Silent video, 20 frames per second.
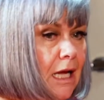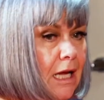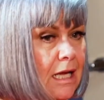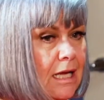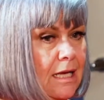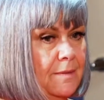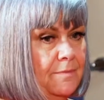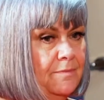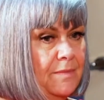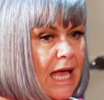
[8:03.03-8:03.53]

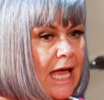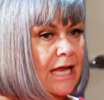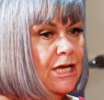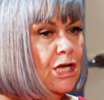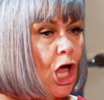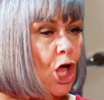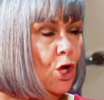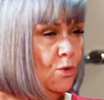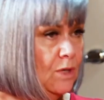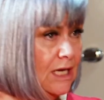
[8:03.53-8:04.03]
and
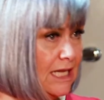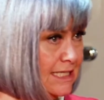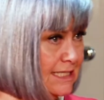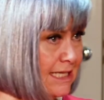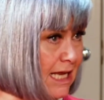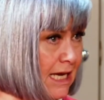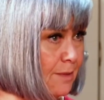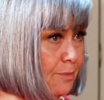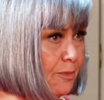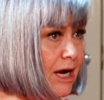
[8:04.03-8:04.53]
only
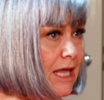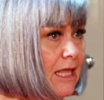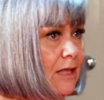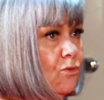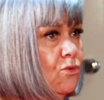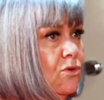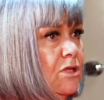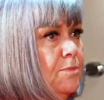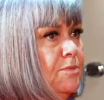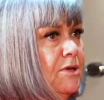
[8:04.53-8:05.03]
celebrate
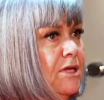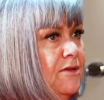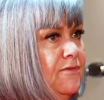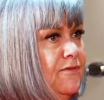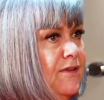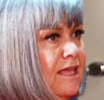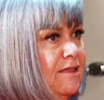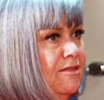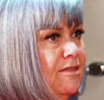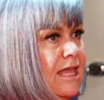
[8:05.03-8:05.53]
all the
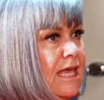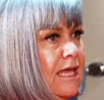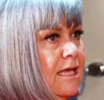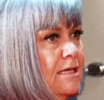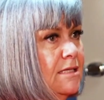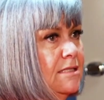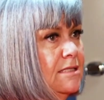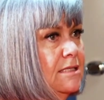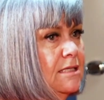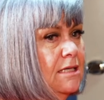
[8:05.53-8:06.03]
perfect
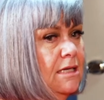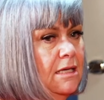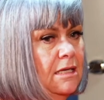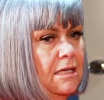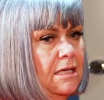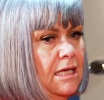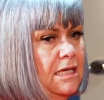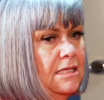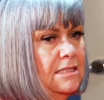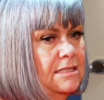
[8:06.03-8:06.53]
things,
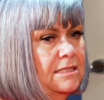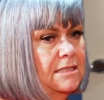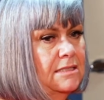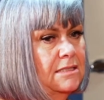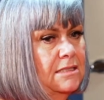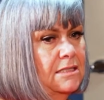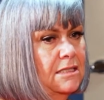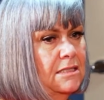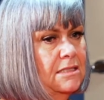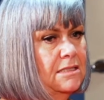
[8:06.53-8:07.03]
it's
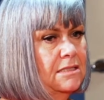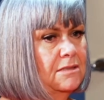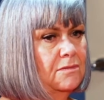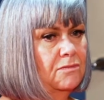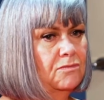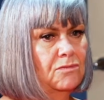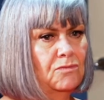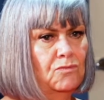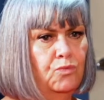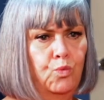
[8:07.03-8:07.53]
just
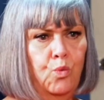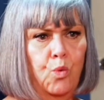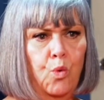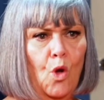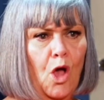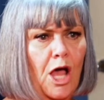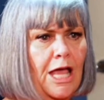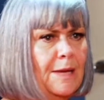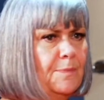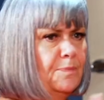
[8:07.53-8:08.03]

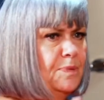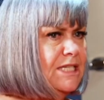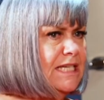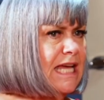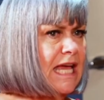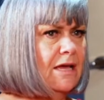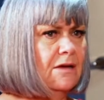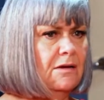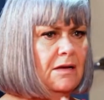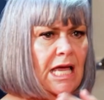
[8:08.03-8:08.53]
wiped
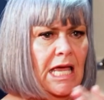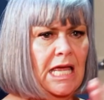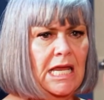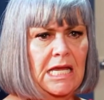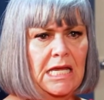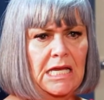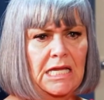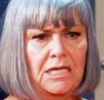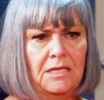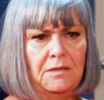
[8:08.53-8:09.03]
out
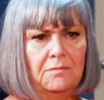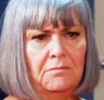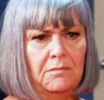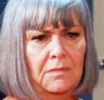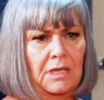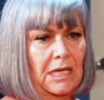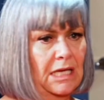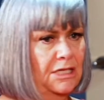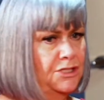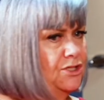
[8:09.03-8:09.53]
any,
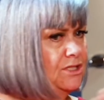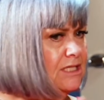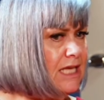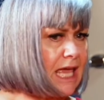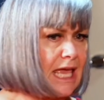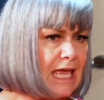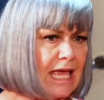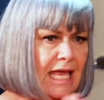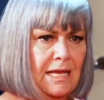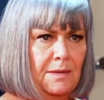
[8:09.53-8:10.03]
as you
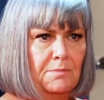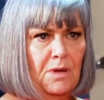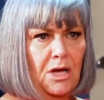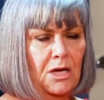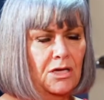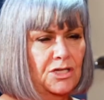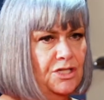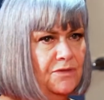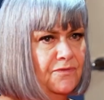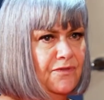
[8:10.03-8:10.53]
say, any
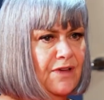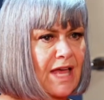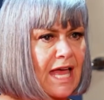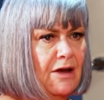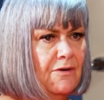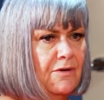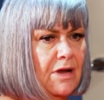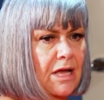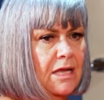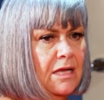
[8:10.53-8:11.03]
margin for
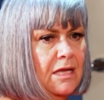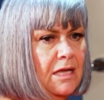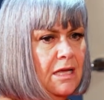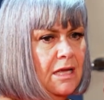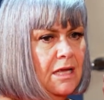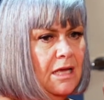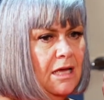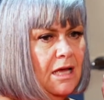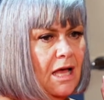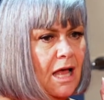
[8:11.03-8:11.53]
error.
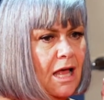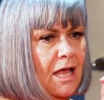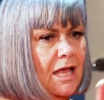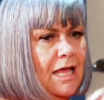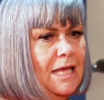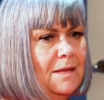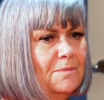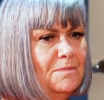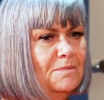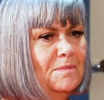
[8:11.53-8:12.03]

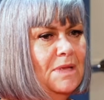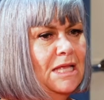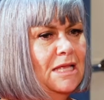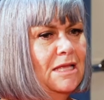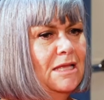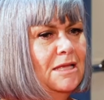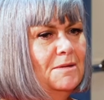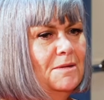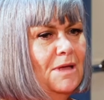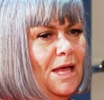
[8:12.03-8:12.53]
I am
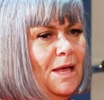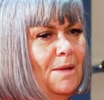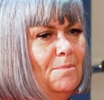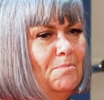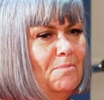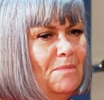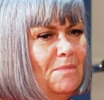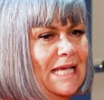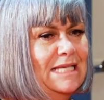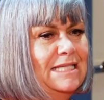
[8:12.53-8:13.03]
a
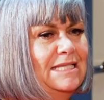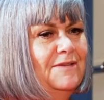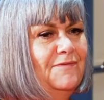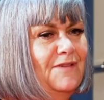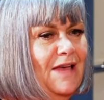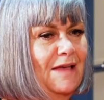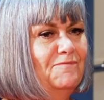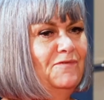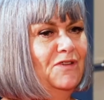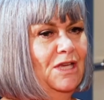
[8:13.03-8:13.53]
massive
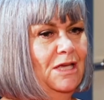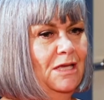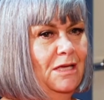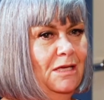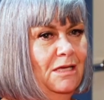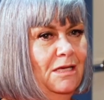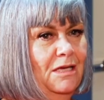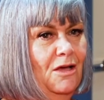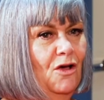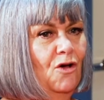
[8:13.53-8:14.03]

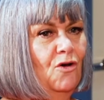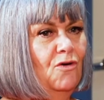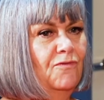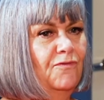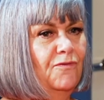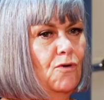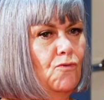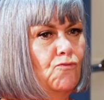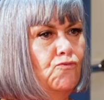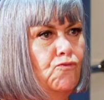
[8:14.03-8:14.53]
advocate
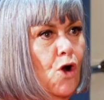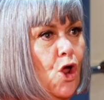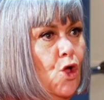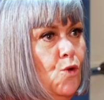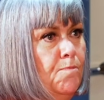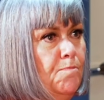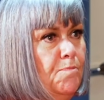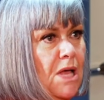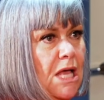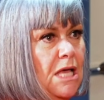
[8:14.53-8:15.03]
of
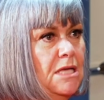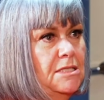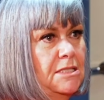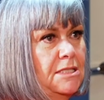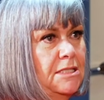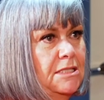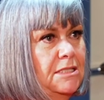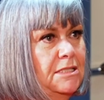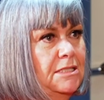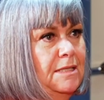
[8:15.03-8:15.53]

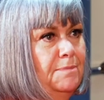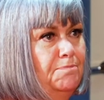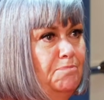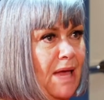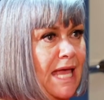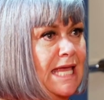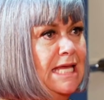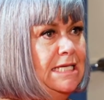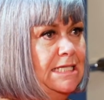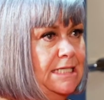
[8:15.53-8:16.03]
robust
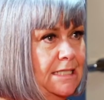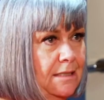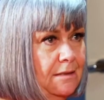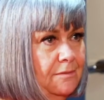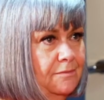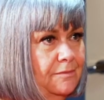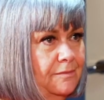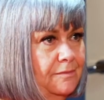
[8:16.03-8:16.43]
debate,